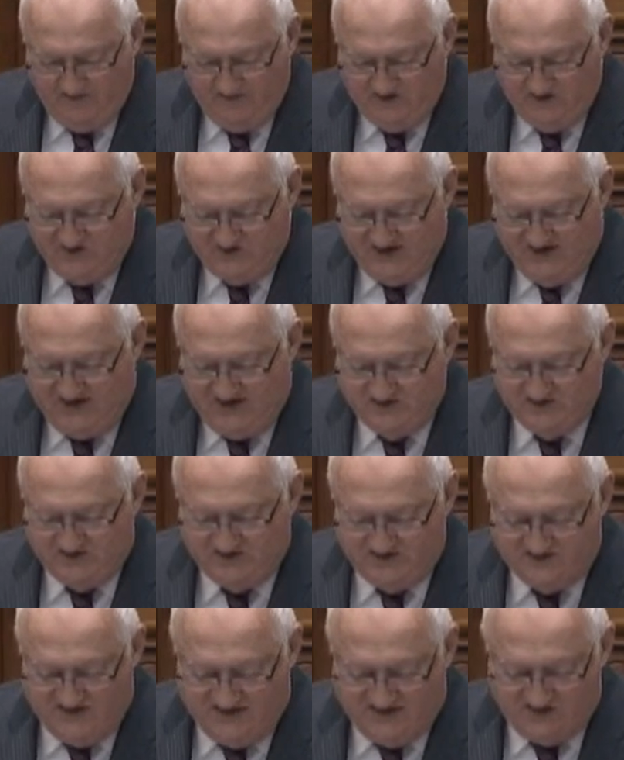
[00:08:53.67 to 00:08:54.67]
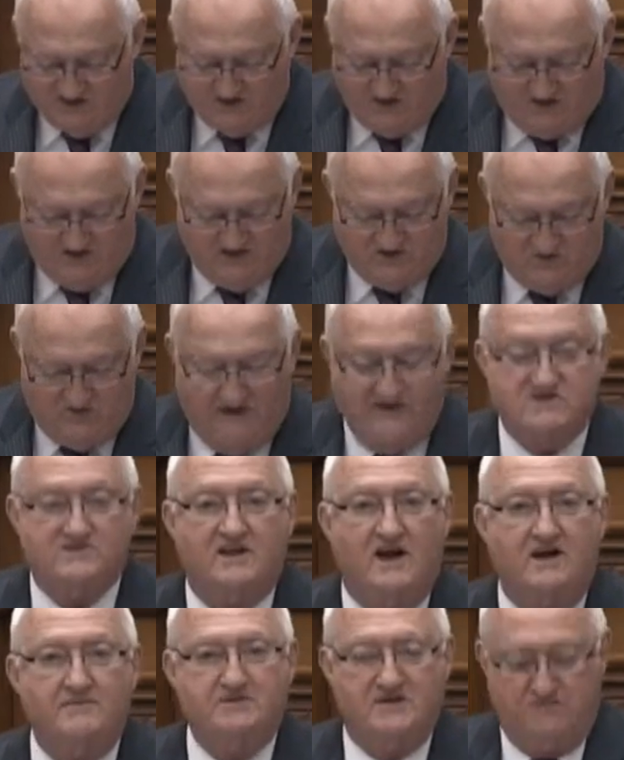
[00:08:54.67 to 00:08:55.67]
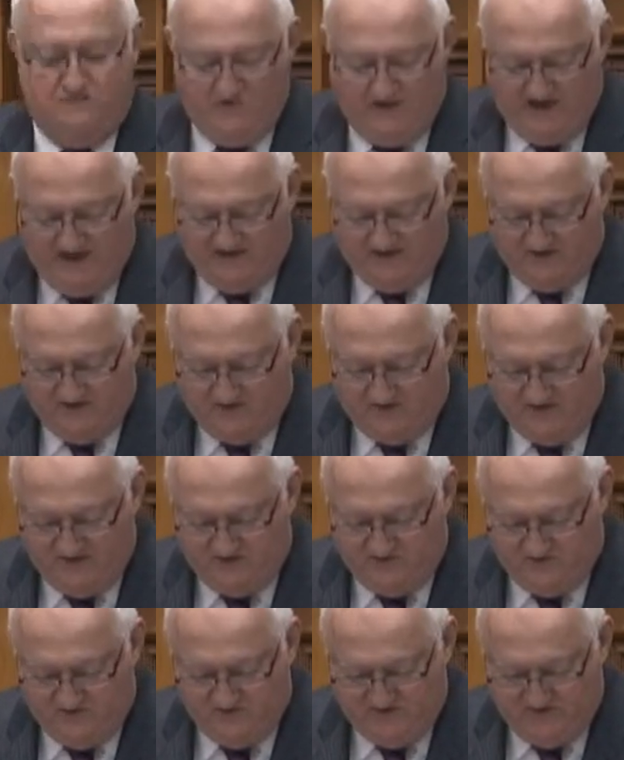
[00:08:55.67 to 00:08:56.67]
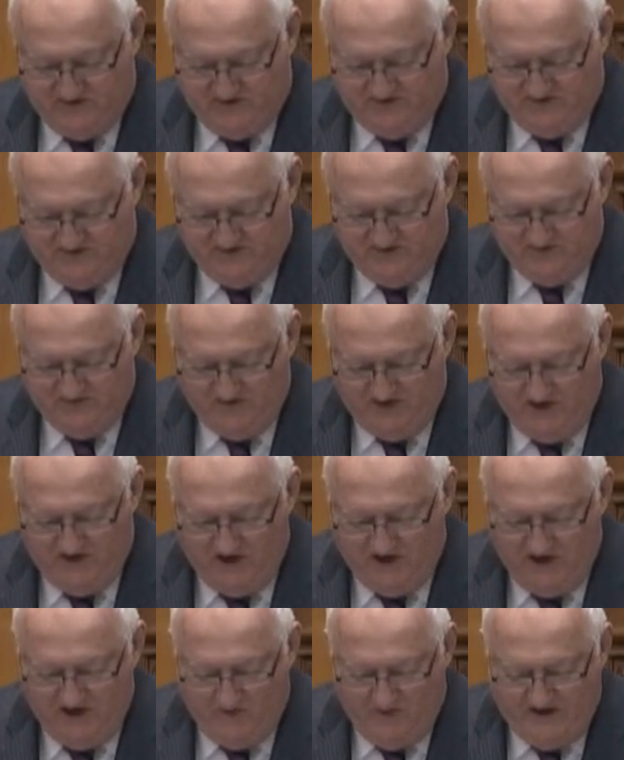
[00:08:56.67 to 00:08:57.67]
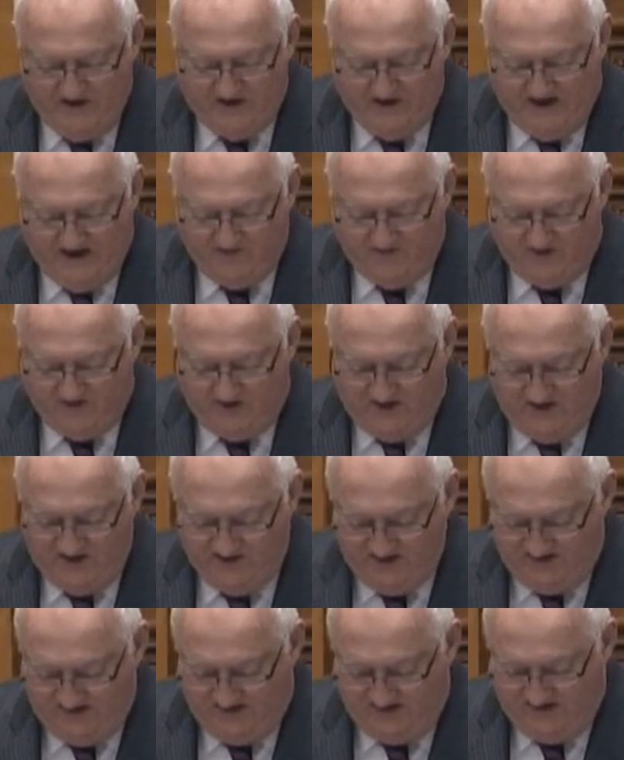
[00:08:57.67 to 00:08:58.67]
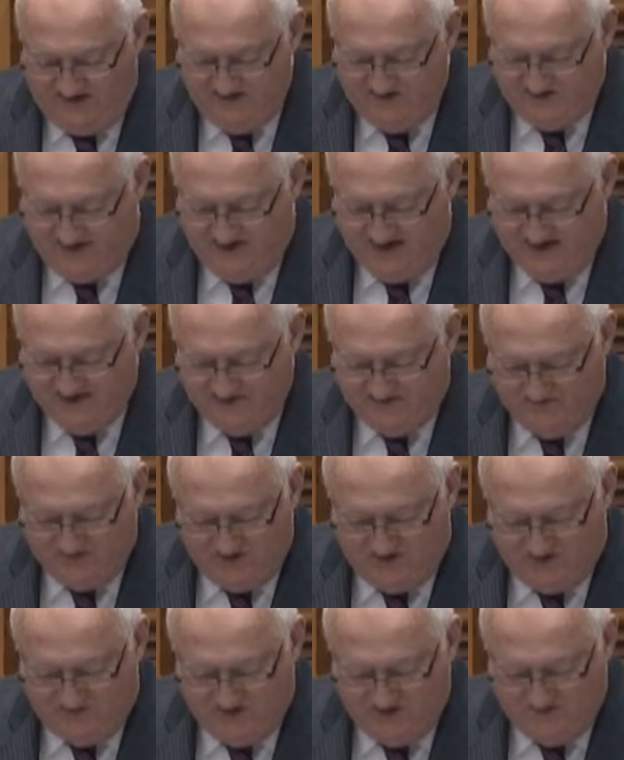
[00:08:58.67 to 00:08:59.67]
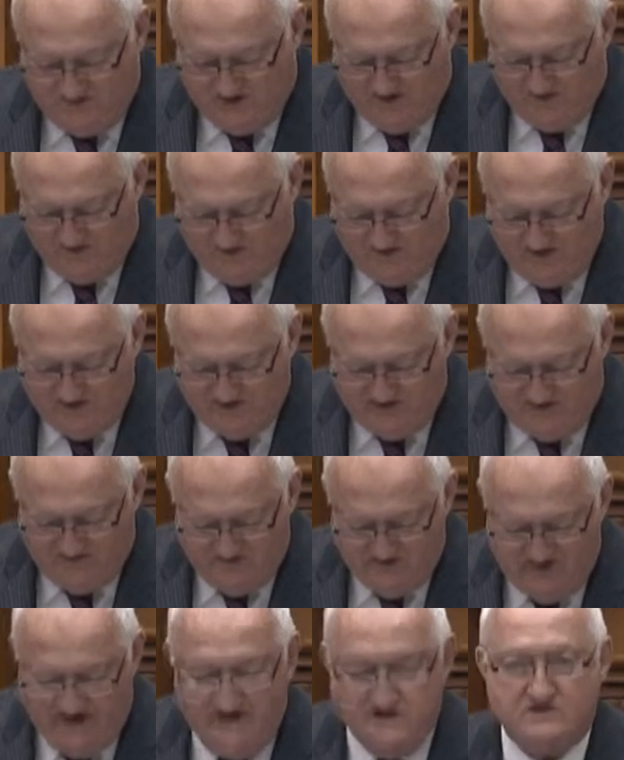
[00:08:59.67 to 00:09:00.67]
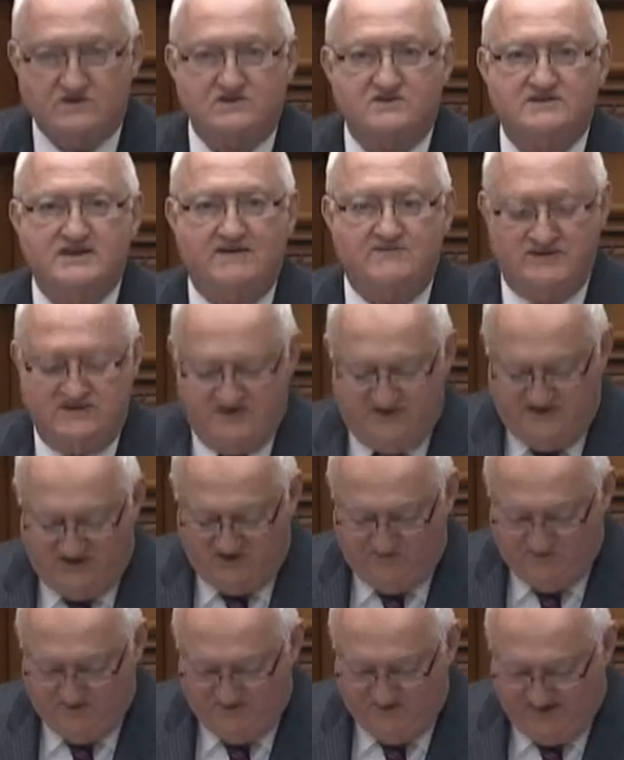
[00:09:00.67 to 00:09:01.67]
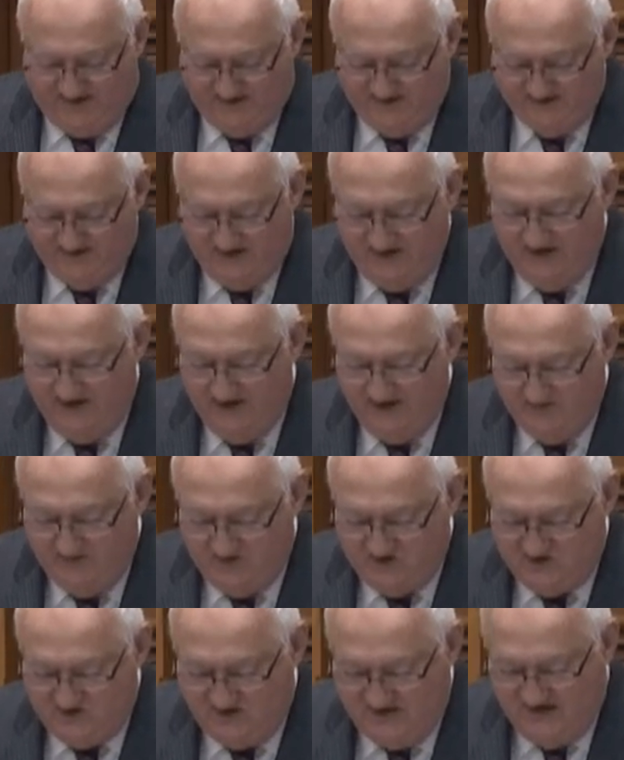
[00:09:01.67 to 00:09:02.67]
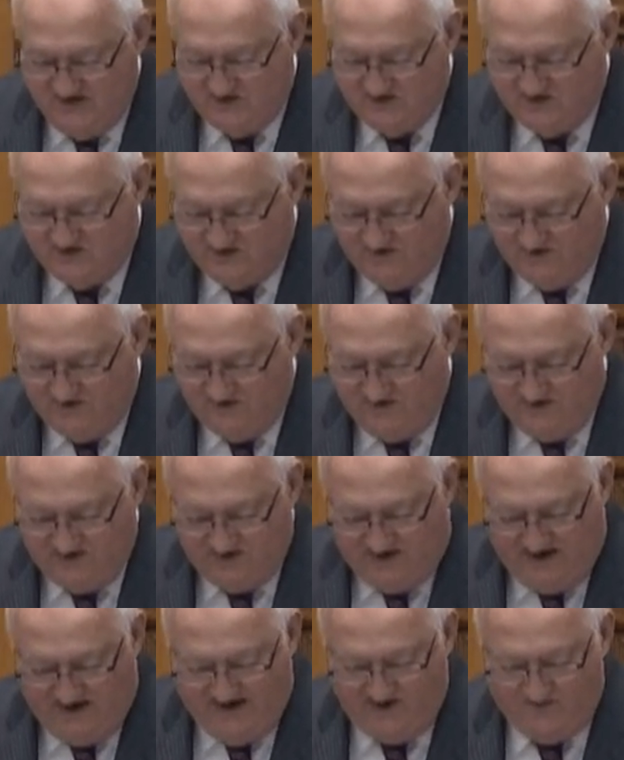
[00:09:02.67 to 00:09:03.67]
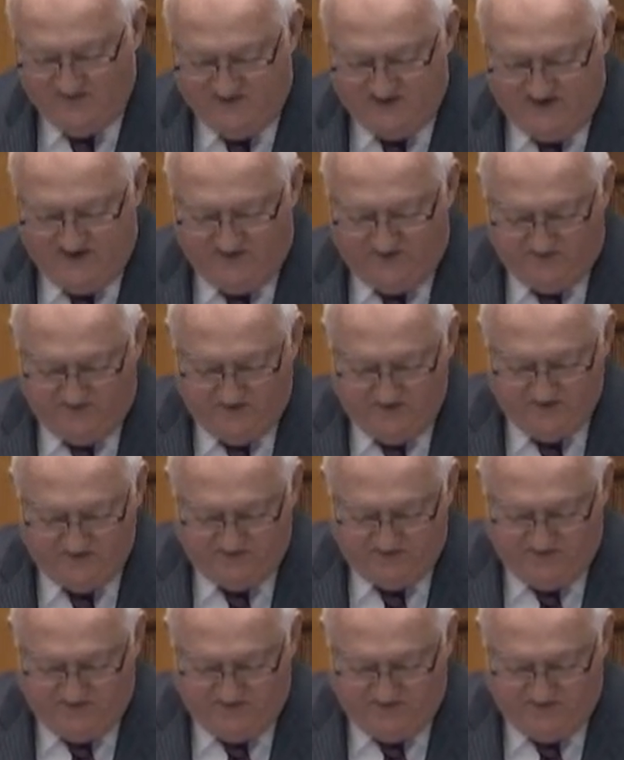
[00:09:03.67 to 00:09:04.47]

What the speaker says: BGH has the 6th shortest wait time in the province for this procedure. Wait times for CT scans have decreased by 37 days, or 76%. BGH is currently tied with South Bruce